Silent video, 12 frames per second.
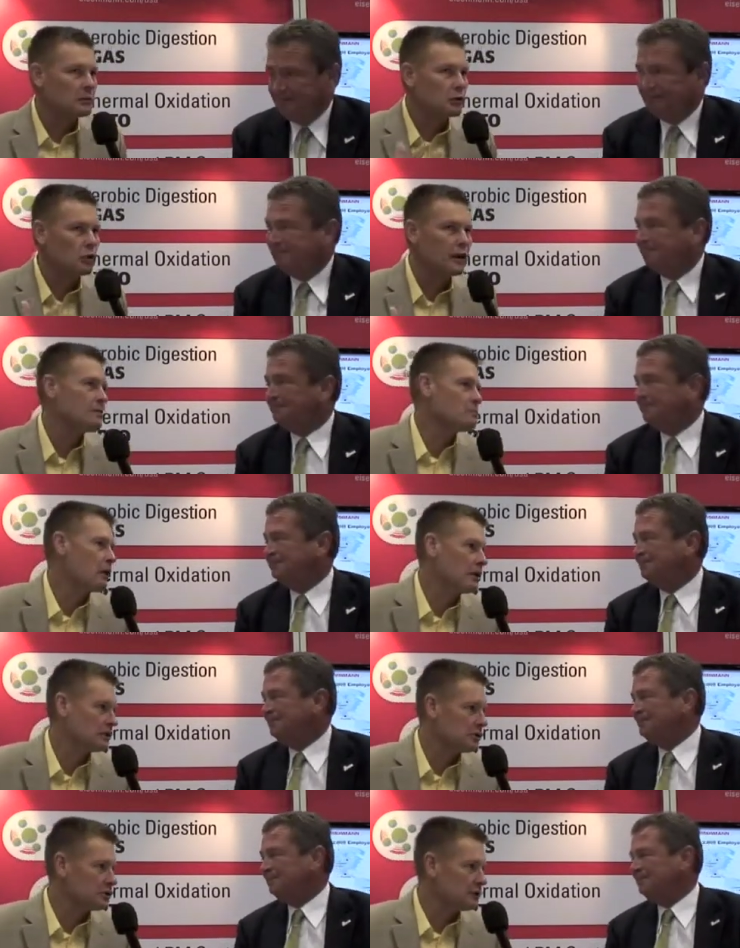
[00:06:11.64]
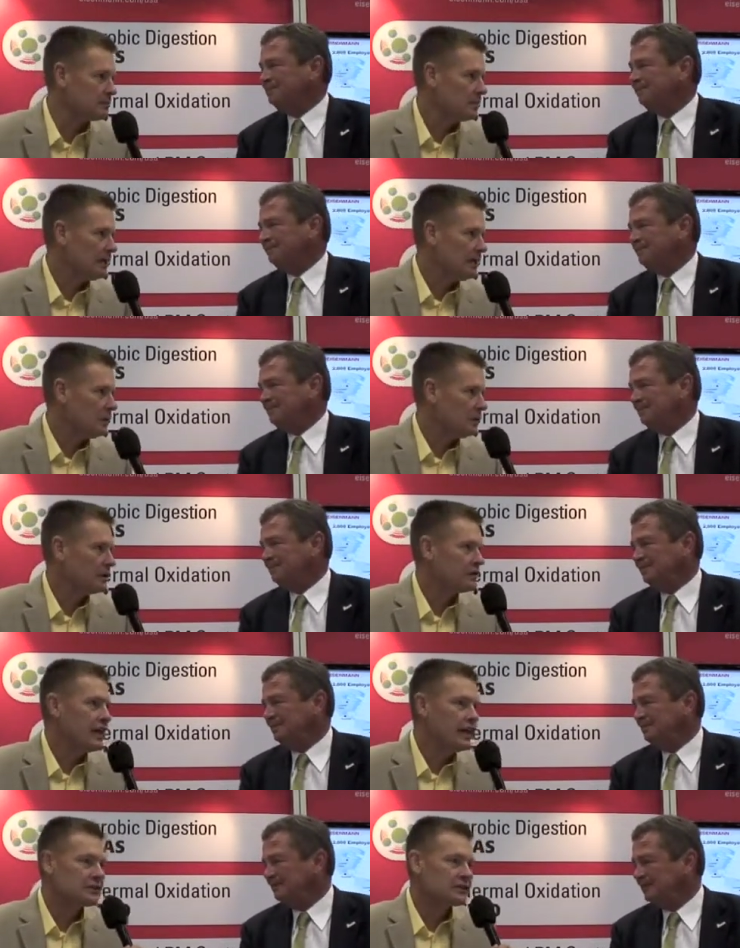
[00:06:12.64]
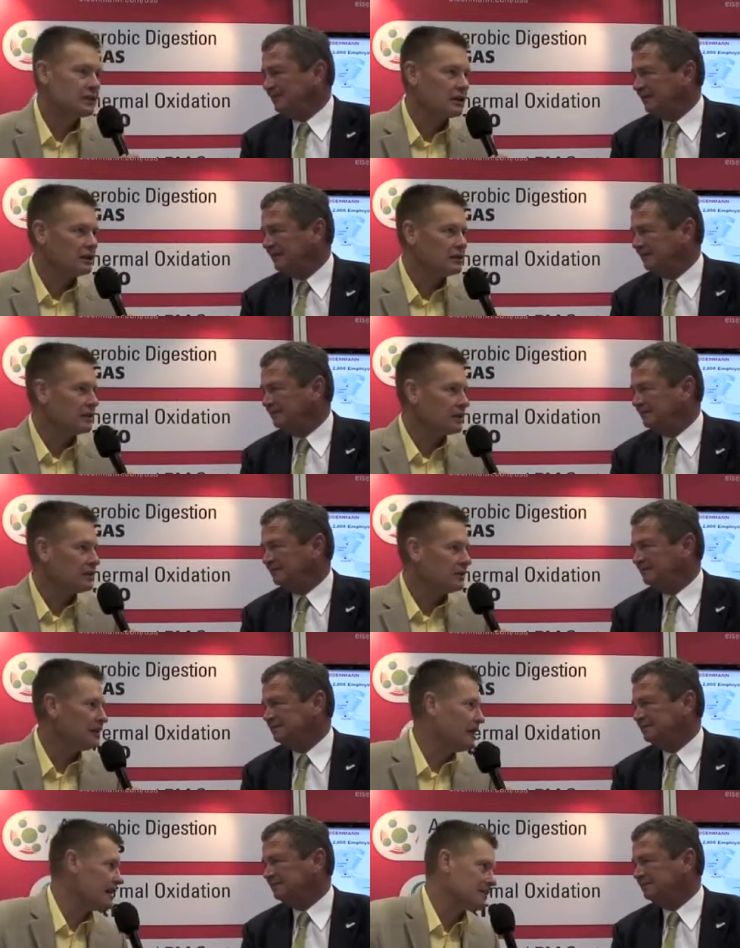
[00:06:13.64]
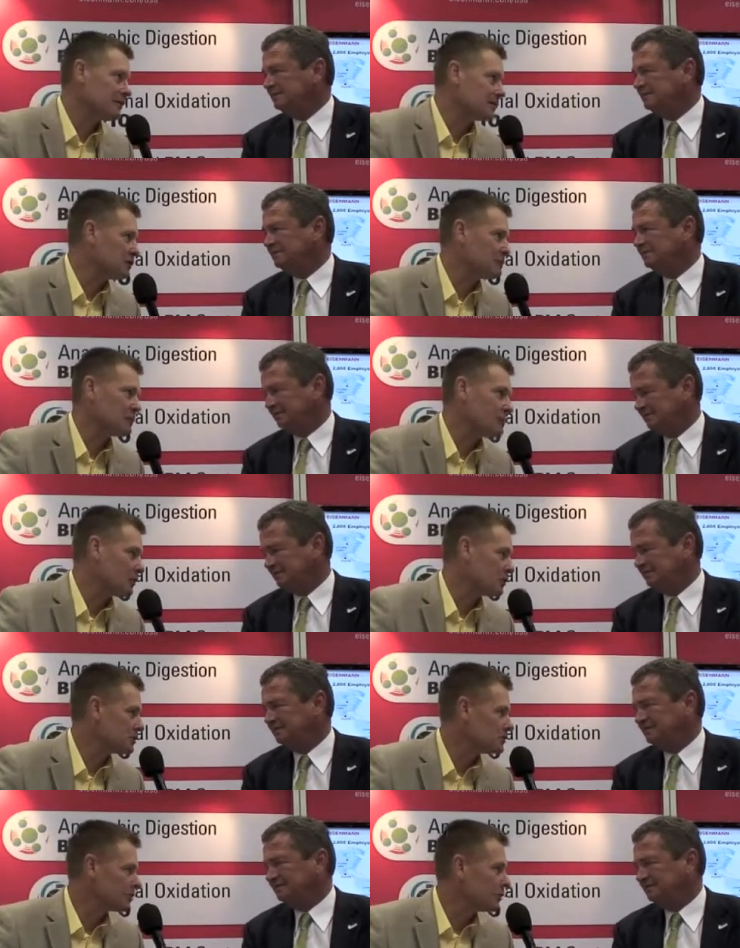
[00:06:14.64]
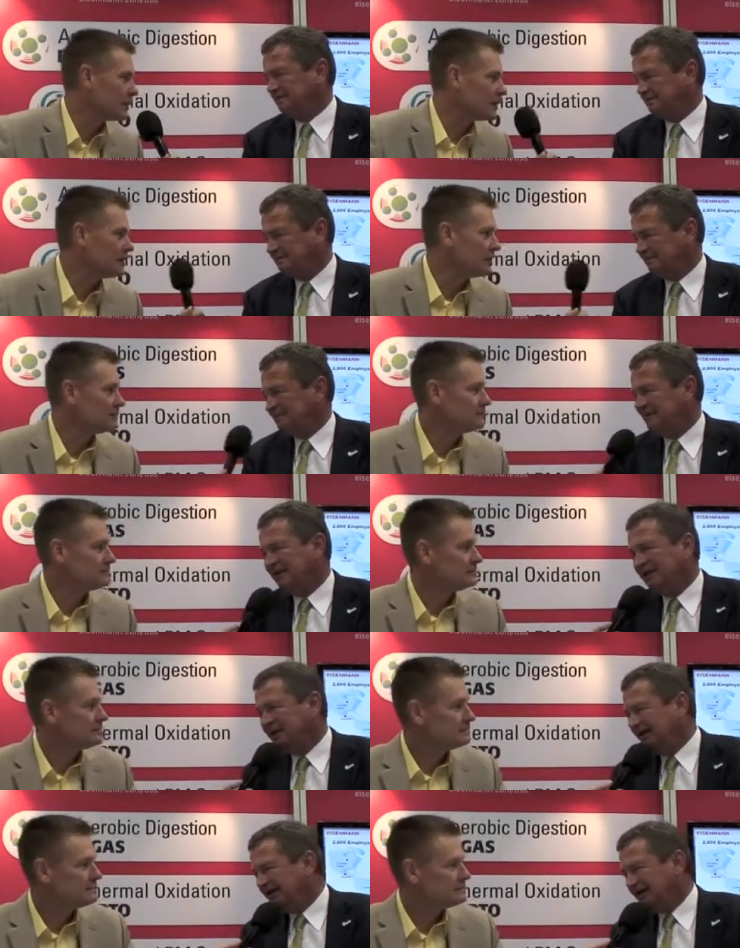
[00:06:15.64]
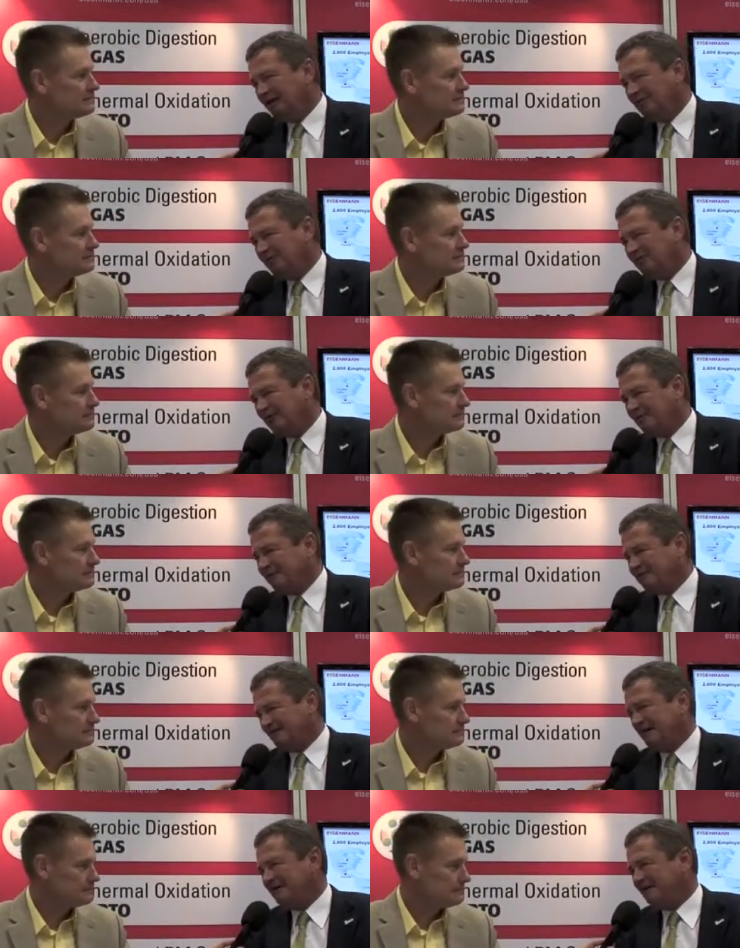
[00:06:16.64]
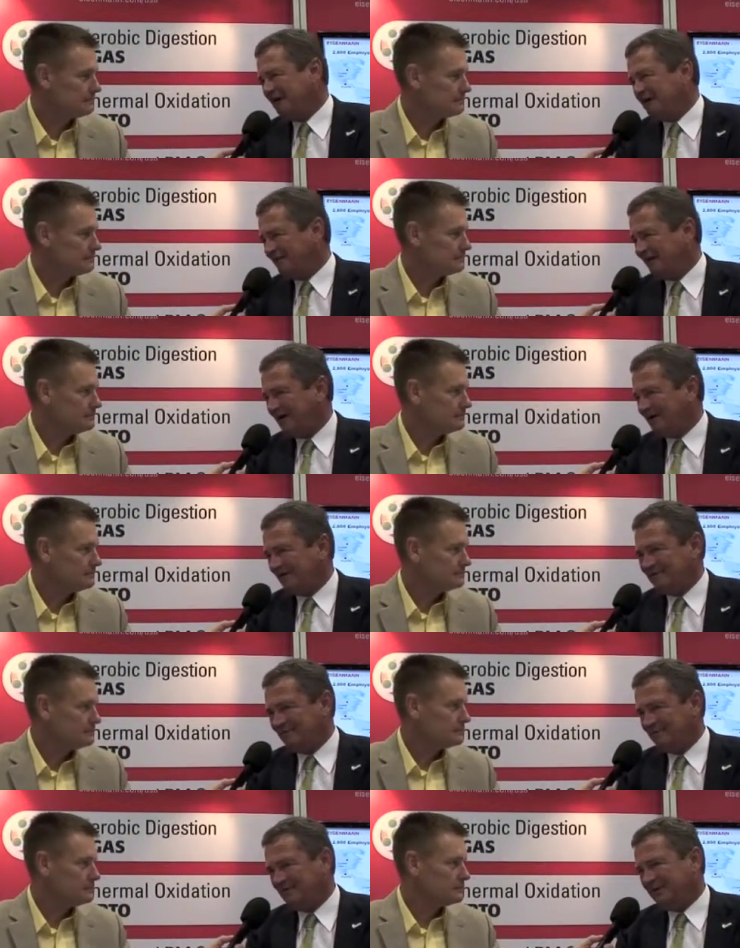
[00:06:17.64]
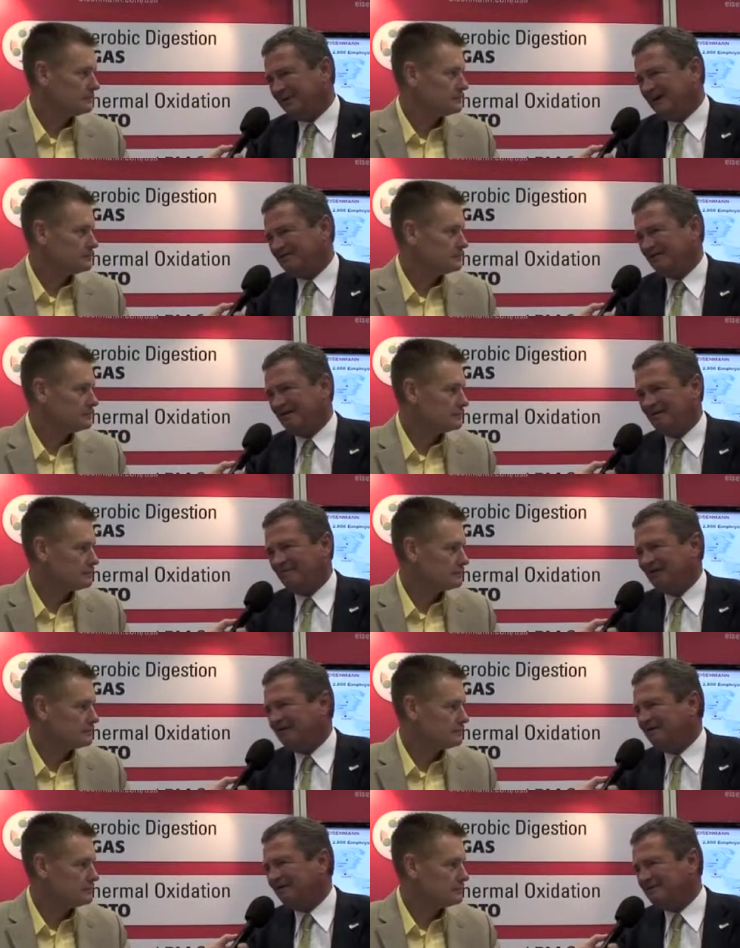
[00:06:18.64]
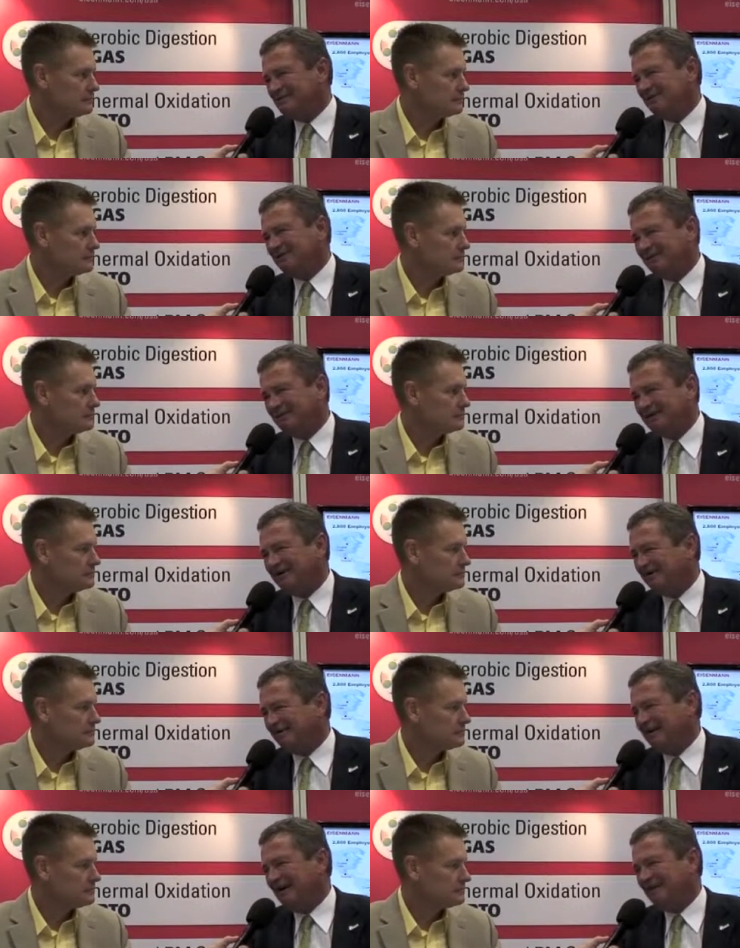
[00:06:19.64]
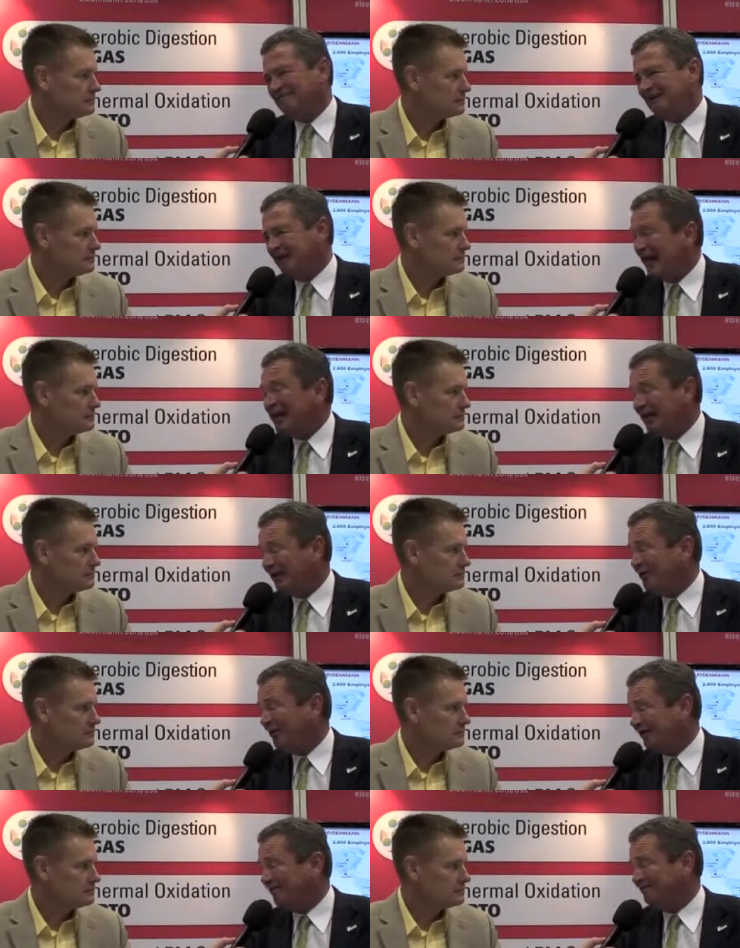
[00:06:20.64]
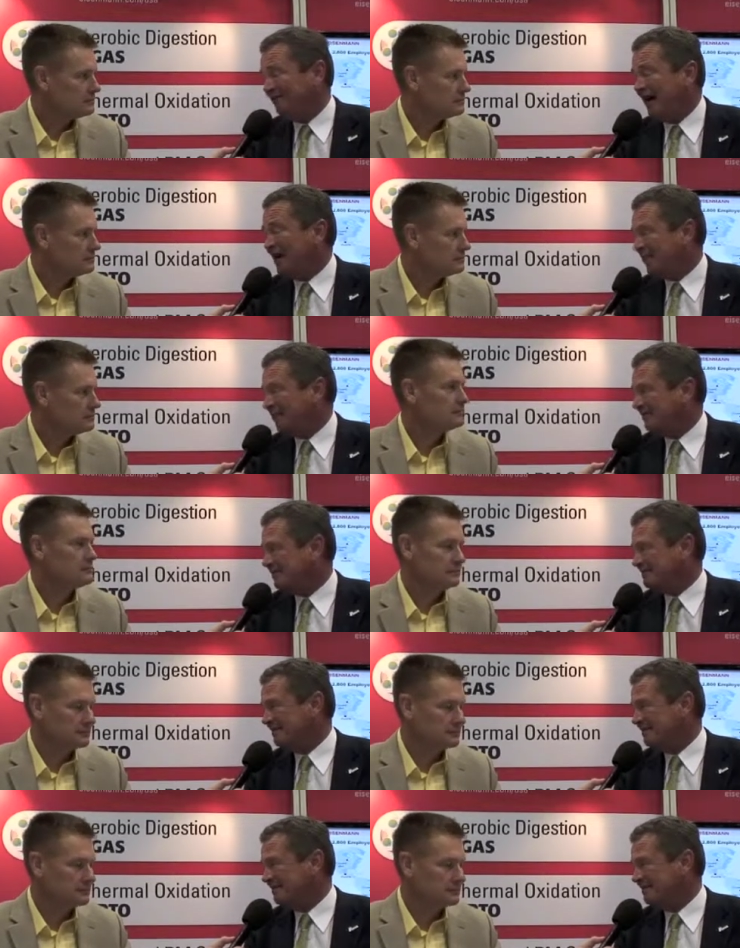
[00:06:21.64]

Speaker 1: great partnership with NASCAR. You've got a lot of good promotions going on.
Speaker 2: Yeah, we're really excited about the partnership with NASCAR, Mike, because you know they, they have a lot of loyal followers.